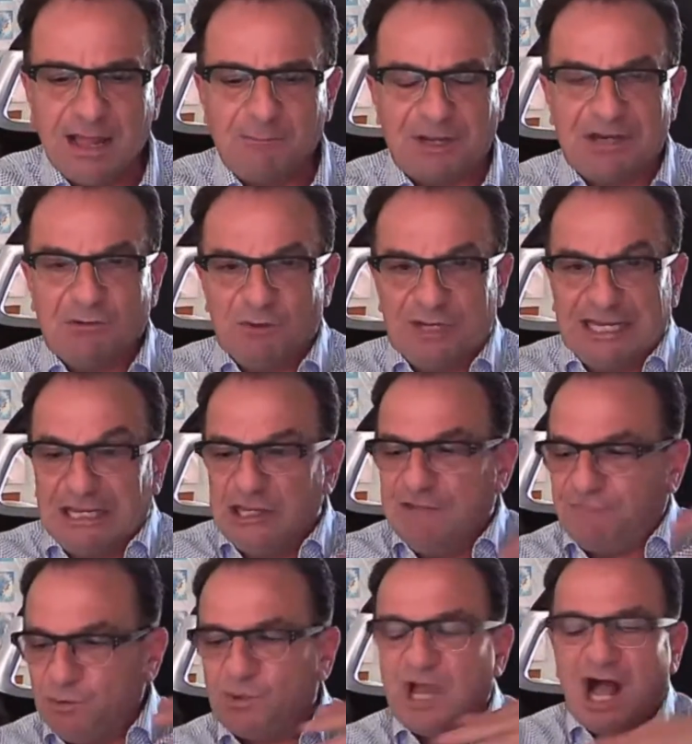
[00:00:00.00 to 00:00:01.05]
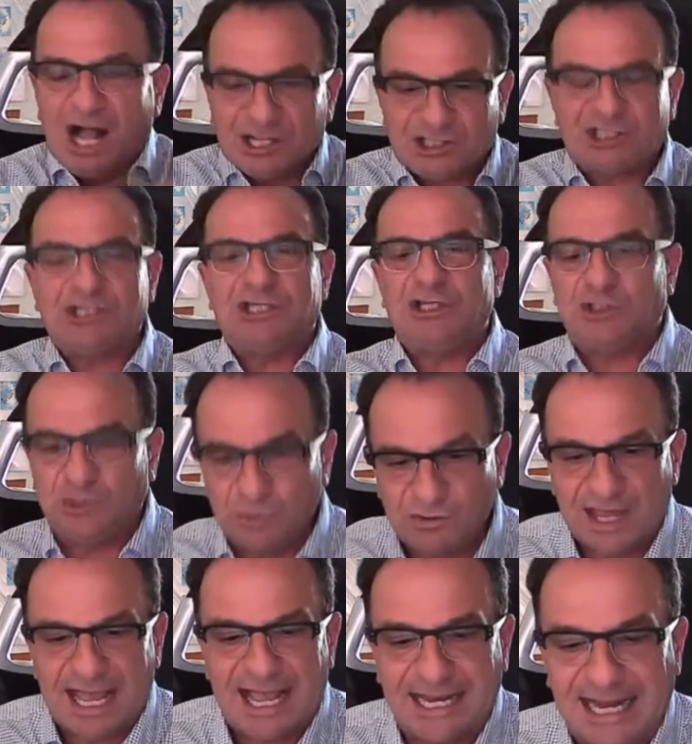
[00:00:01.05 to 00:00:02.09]
But if you constantly do
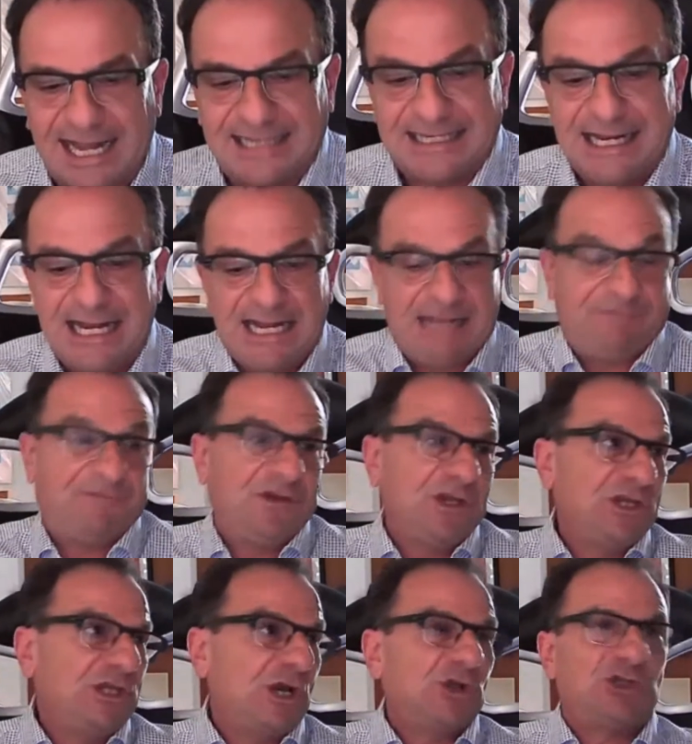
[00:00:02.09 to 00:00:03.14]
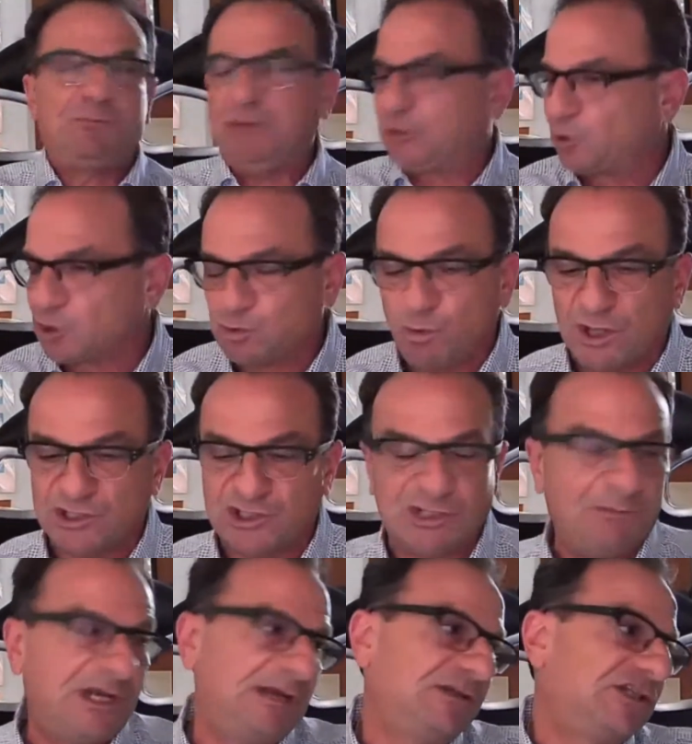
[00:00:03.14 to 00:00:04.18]
that, and if, you know, speakers want
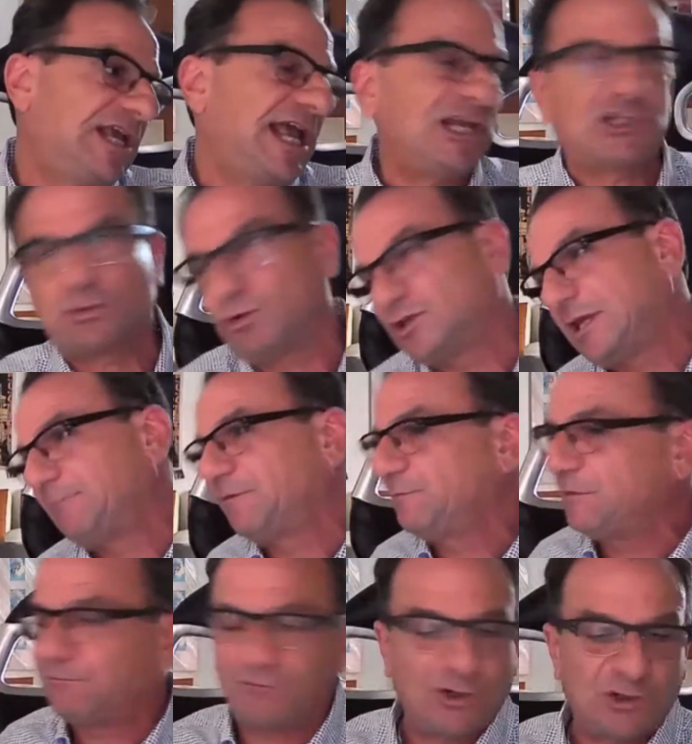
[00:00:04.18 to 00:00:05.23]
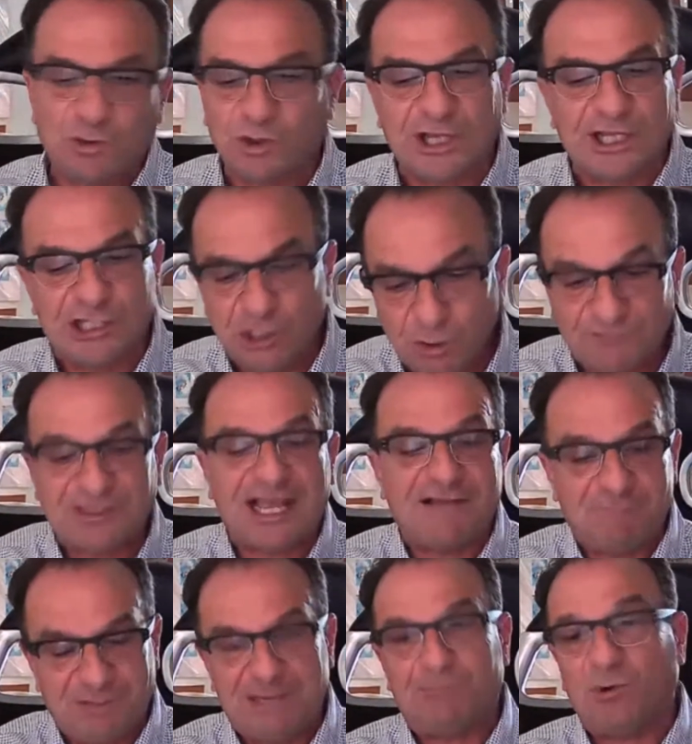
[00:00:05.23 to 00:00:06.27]
somebody to escort them from the front door, like, you have to have
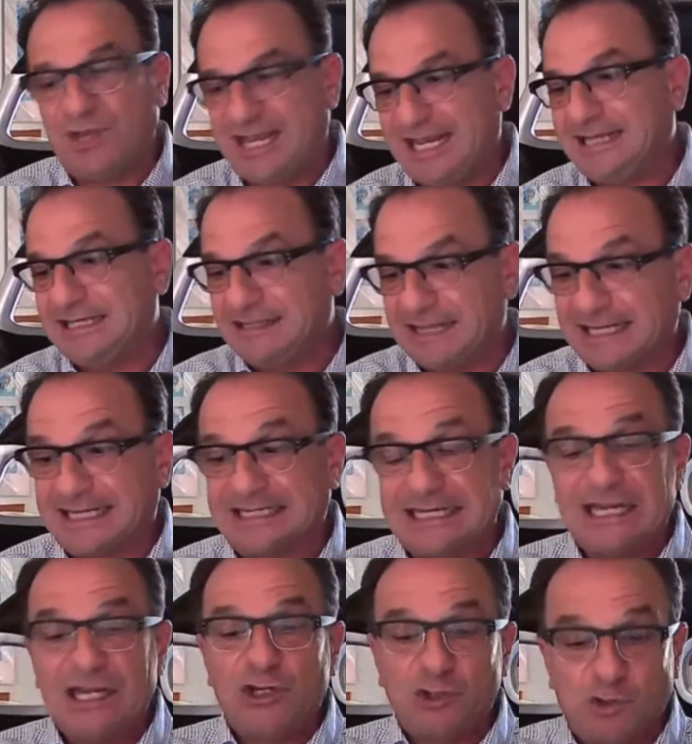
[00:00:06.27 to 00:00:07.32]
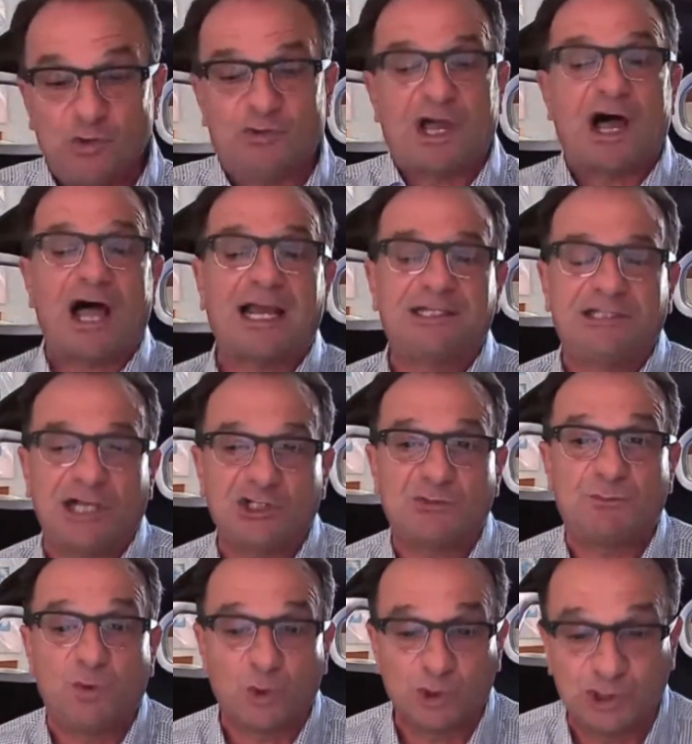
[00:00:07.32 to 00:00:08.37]
people handy that can do the high touch
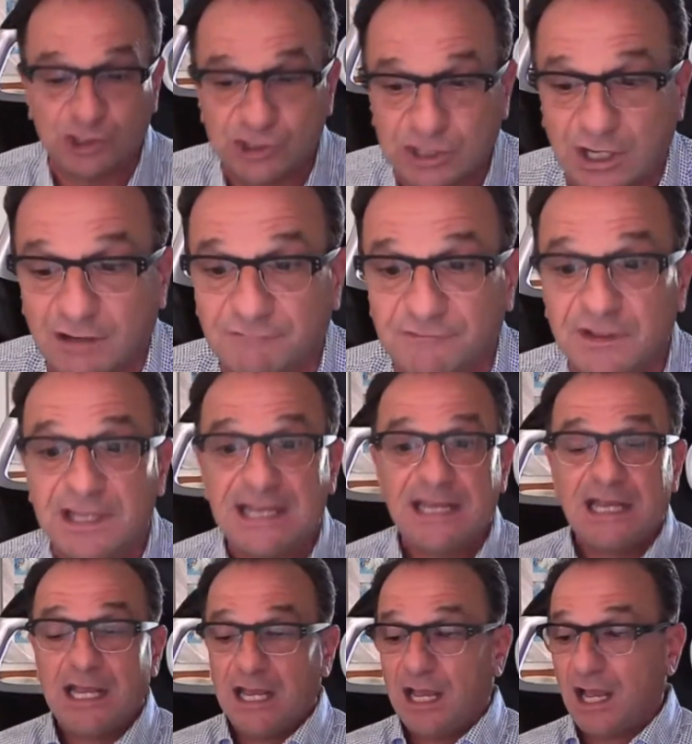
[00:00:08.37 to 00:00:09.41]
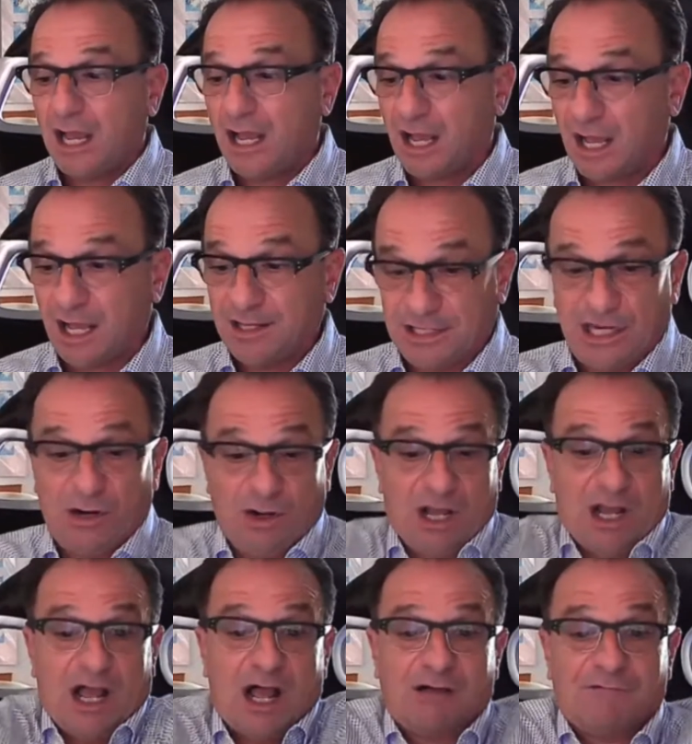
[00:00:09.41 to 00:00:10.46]
portions of, you know,
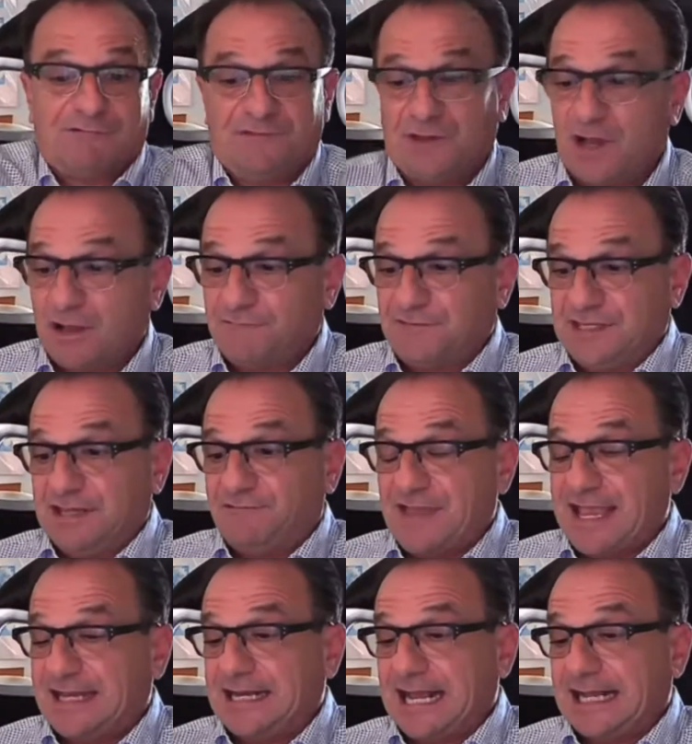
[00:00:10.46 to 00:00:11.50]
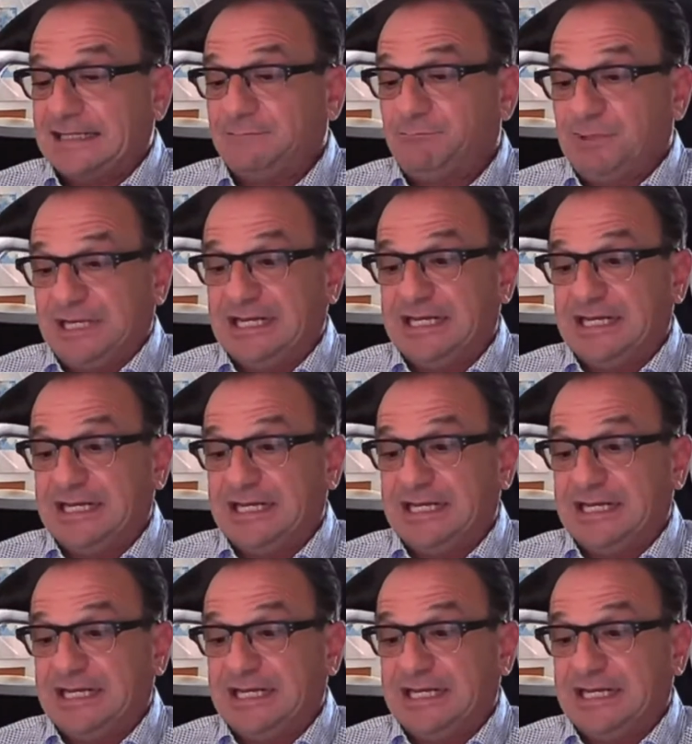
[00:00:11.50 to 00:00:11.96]
of the event and